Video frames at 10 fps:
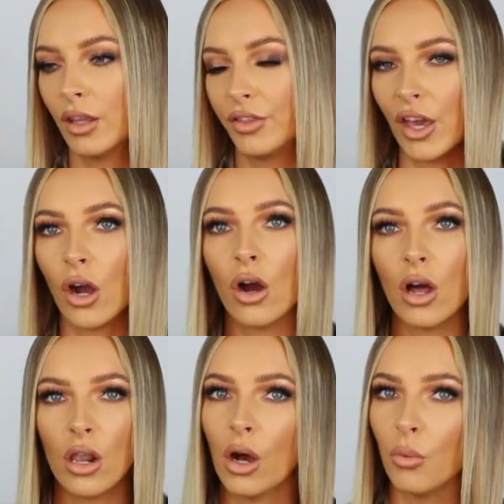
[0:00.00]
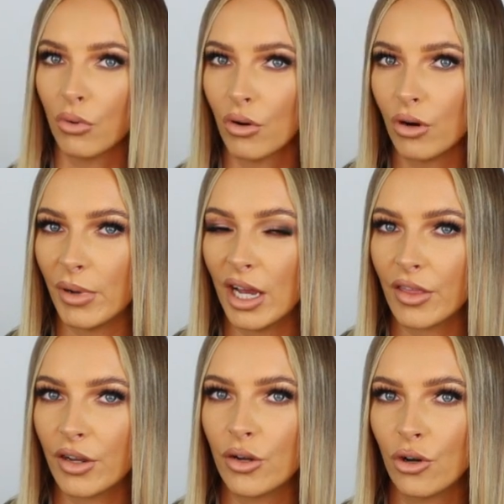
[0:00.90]
They are a lot warmer
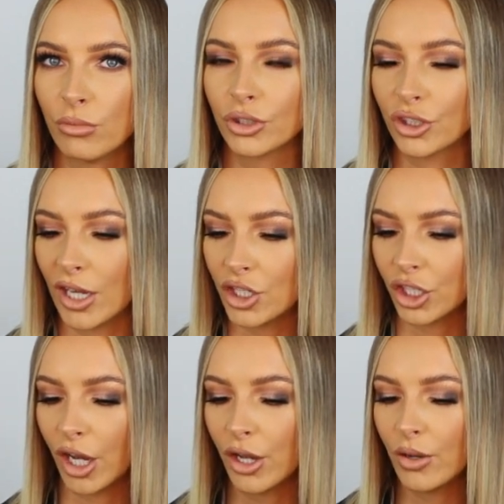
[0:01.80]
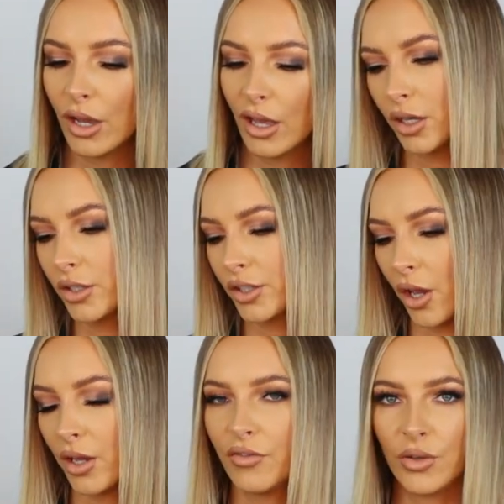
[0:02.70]
than a normal trench coat.
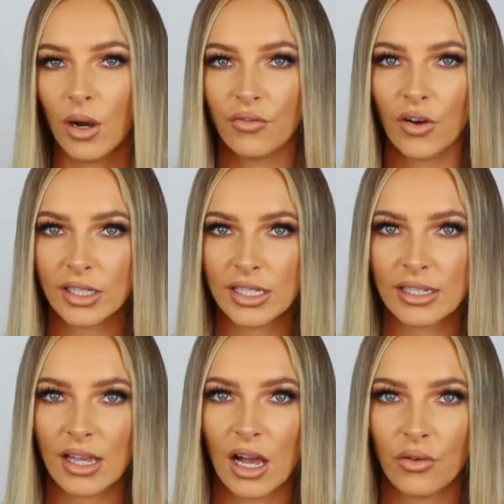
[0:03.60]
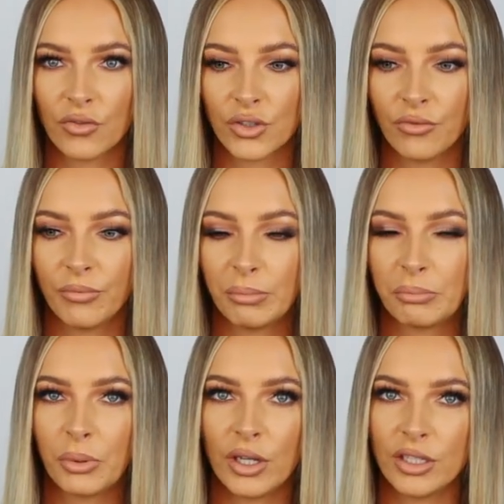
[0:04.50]
So if you are finding yourself sort of
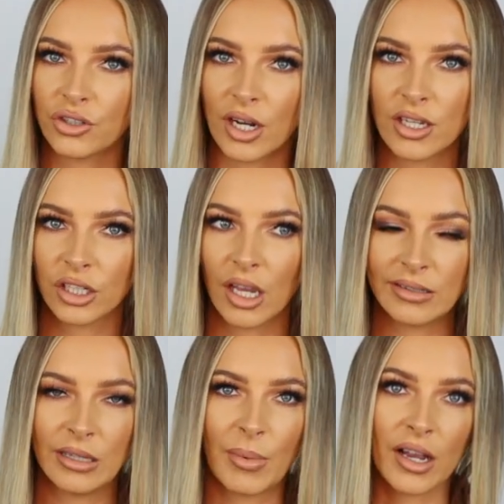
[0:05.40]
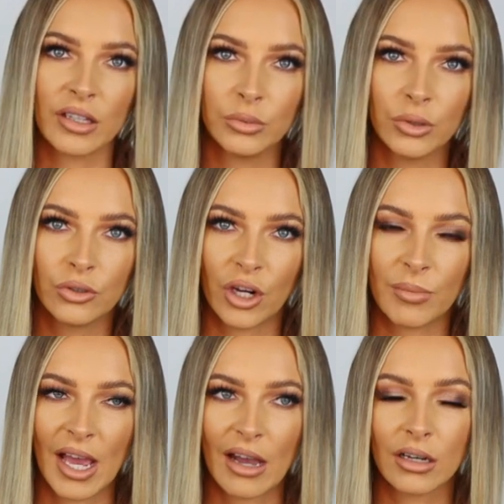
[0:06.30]
putting your trench coat to the back of the wardrobe
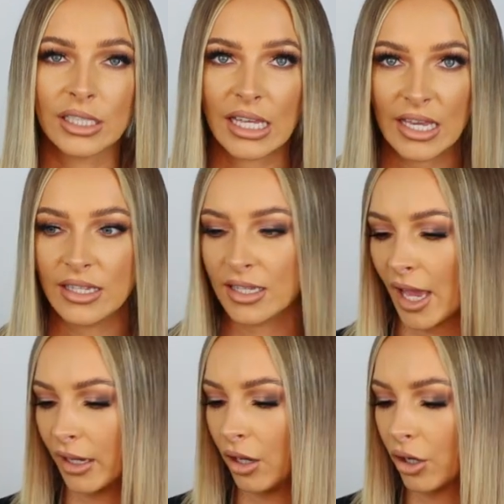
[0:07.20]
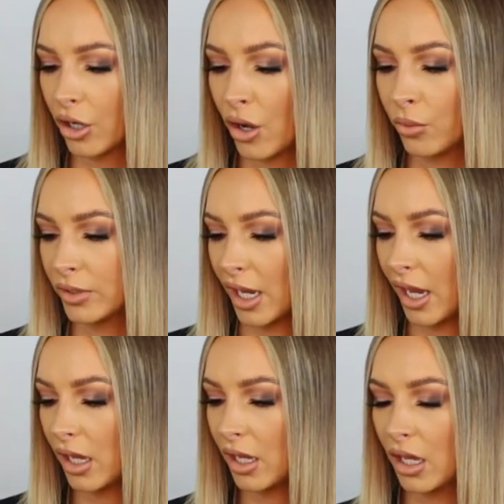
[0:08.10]
now, because it is getting a lot
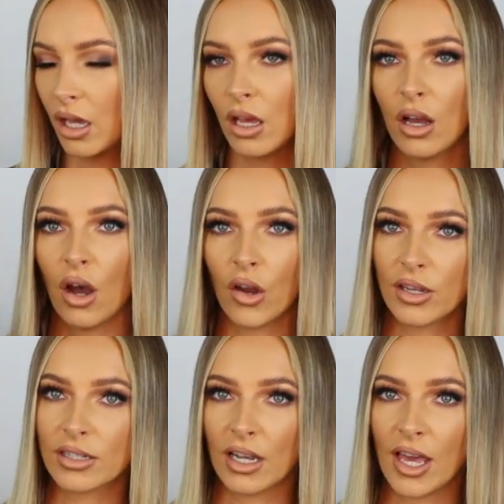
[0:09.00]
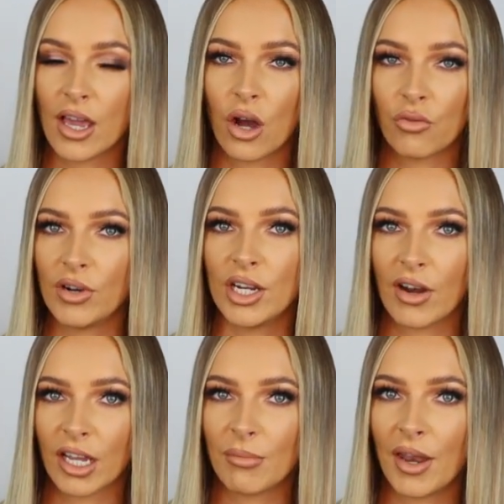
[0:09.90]
colder, honestly, I really
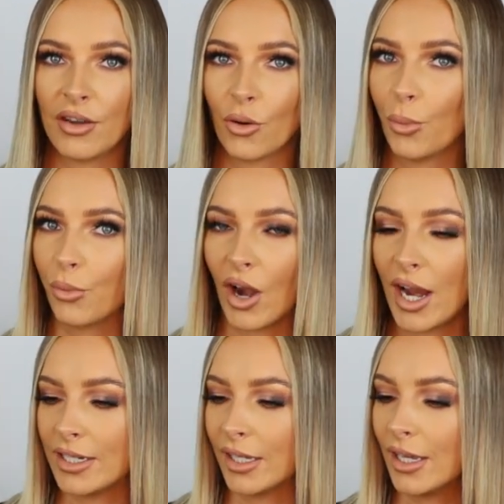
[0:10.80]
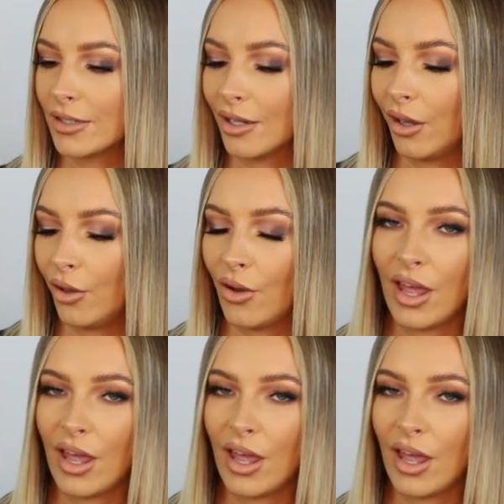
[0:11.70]
recommend upgrading it to